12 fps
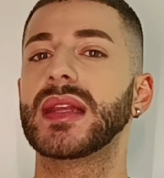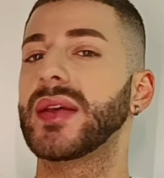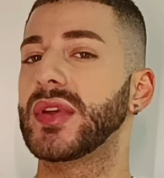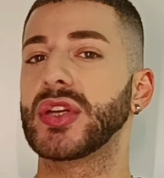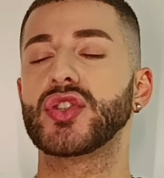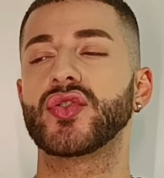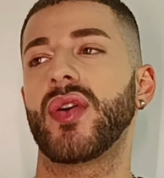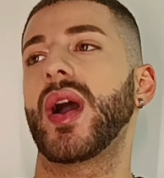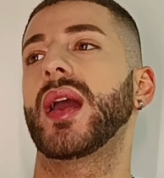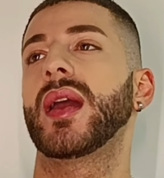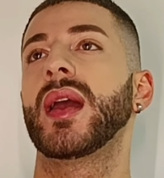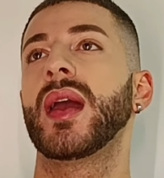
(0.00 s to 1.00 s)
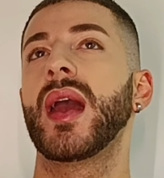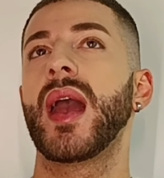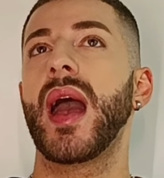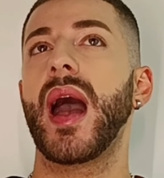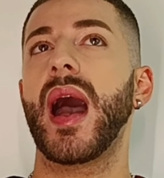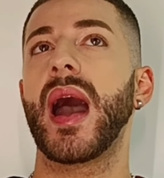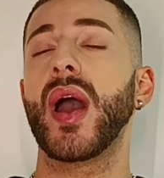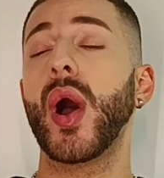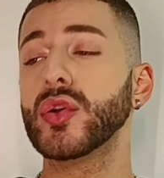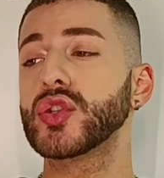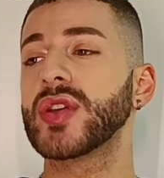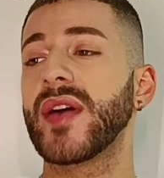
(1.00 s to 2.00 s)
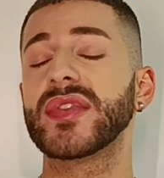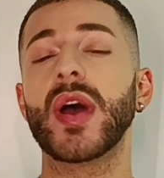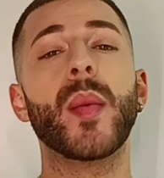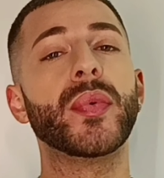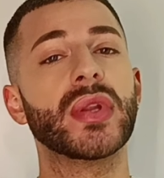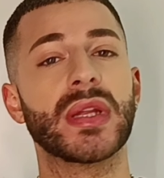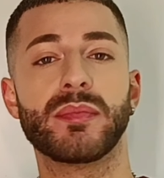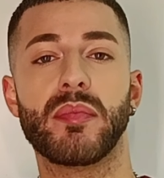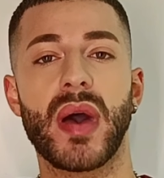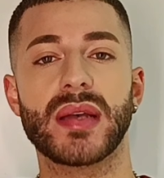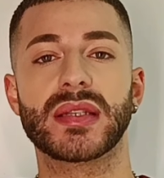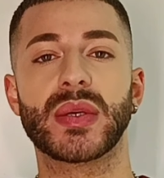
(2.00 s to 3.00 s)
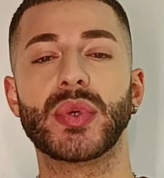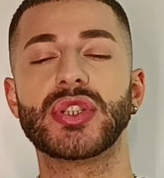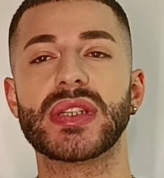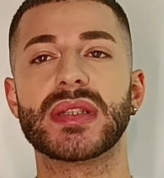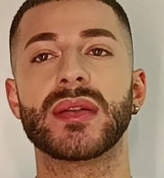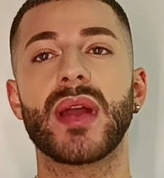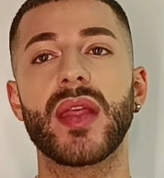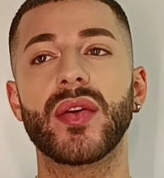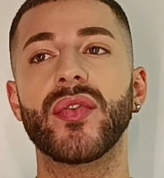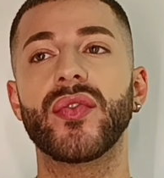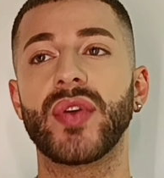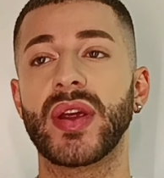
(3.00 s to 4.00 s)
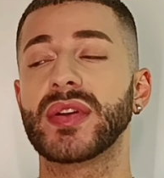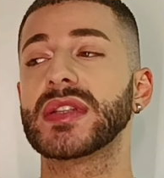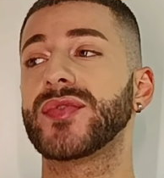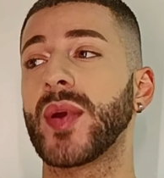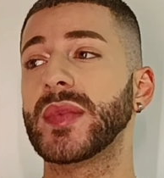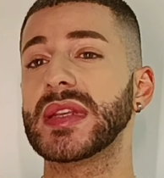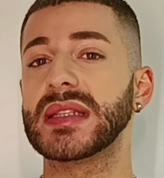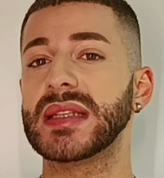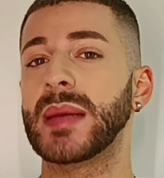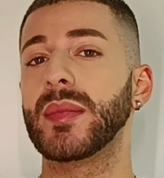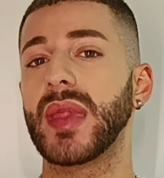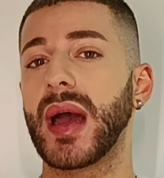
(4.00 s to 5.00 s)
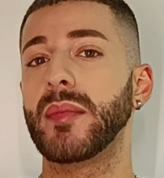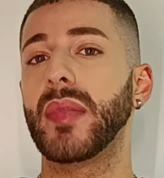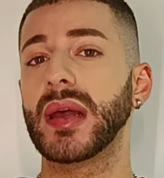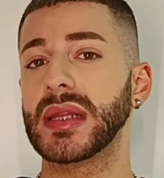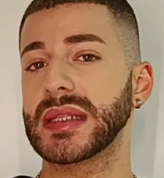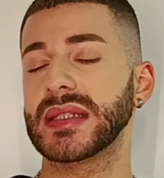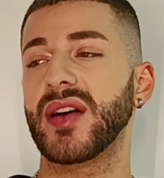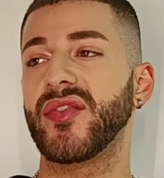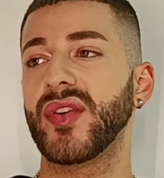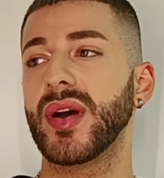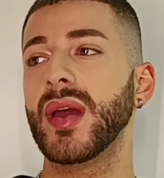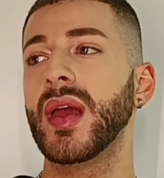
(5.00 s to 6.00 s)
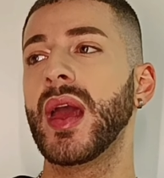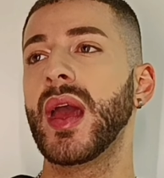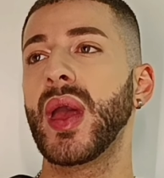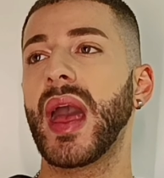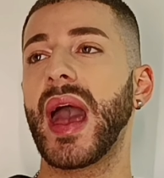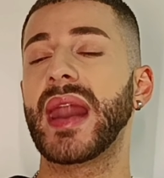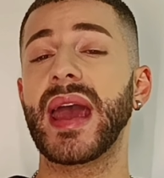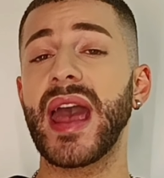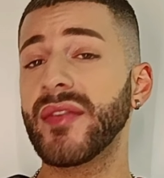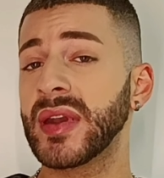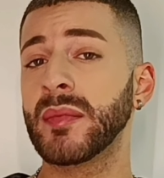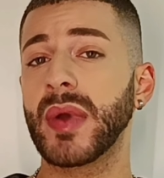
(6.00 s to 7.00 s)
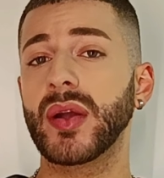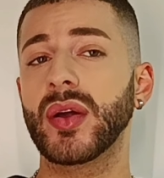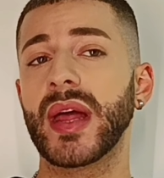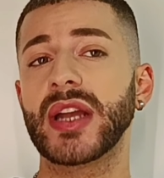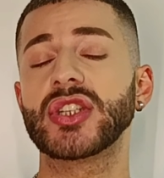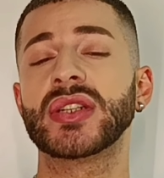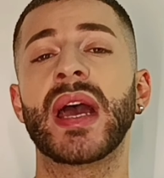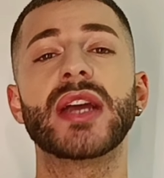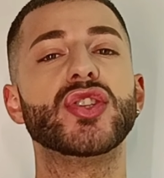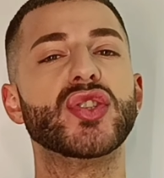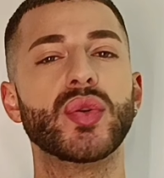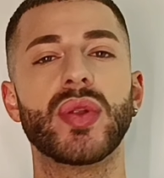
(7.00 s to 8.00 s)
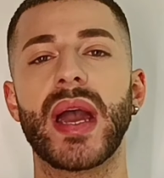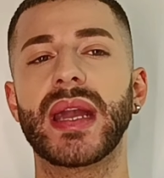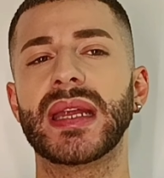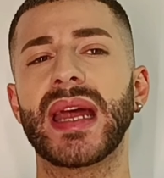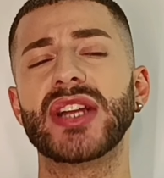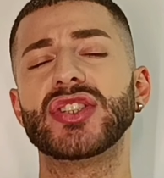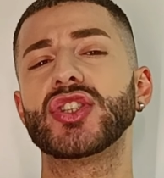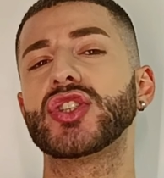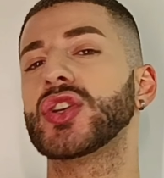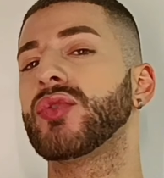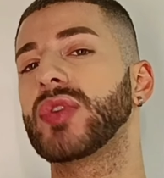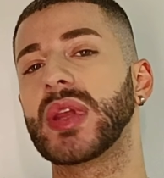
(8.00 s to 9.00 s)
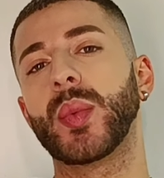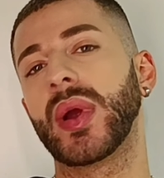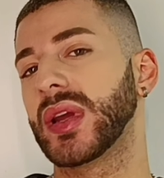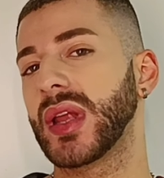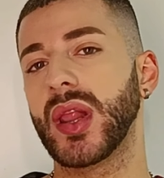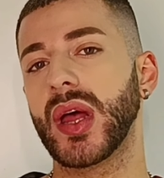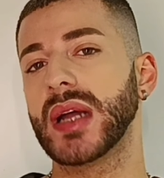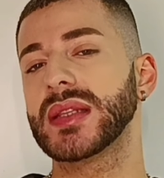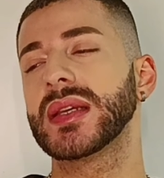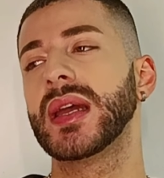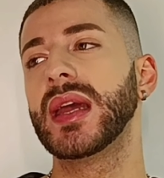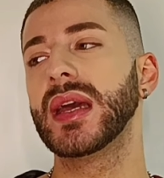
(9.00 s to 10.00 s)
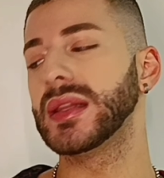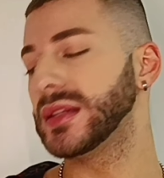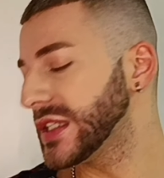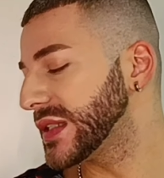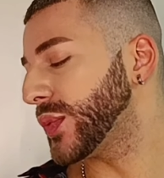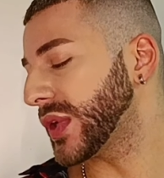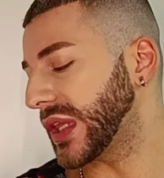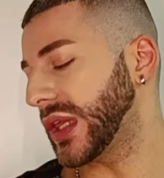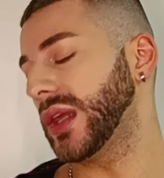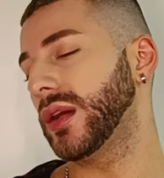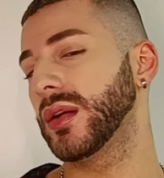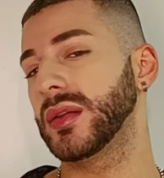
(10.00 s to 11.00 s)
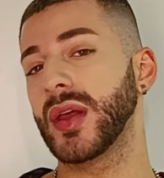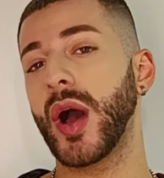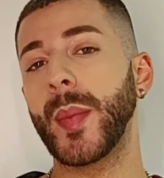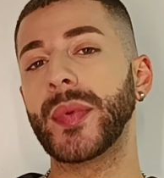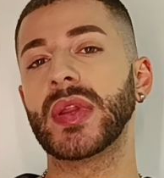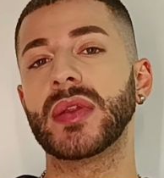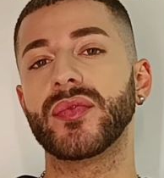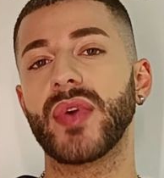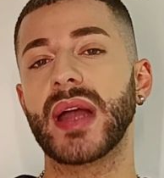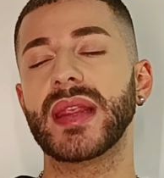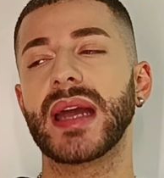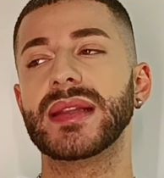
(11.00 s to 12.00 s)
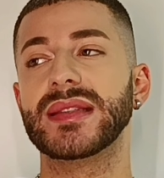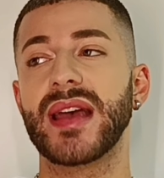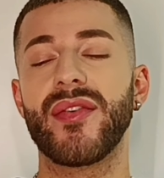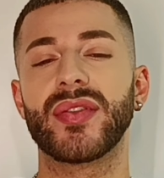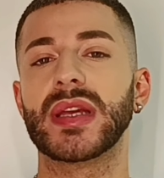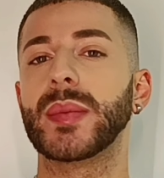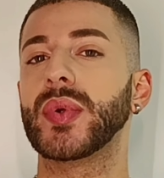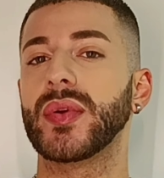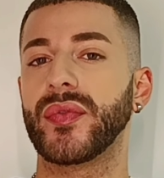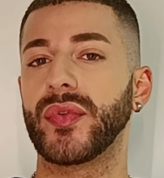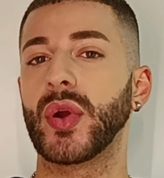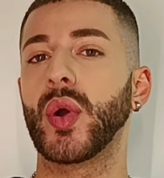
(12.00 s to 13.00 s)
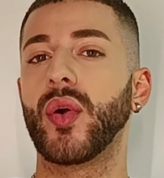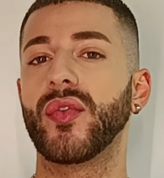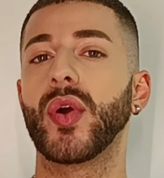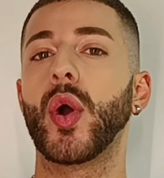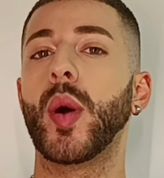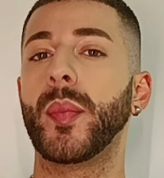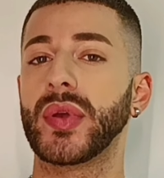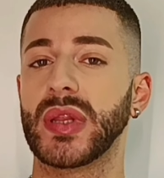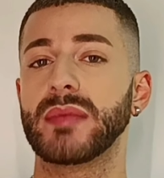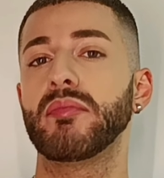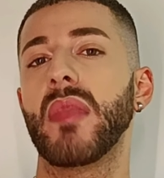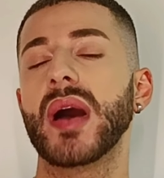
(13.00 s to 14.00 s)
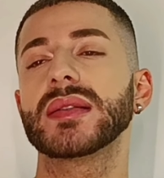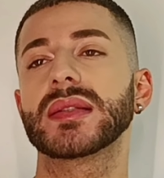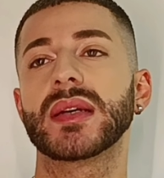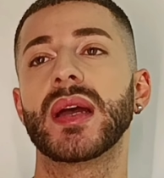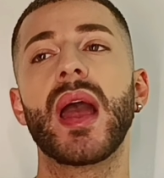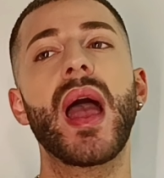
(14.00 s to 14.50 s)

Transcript: Give it a try. I also have the Opulent Musk, which is another fragrance from the same line by Lattafa. And I have it in my collection. I do like it. I just don't really wear it a lot. This one here, the Opulent Red, I definitely prefer over Opulent Musk.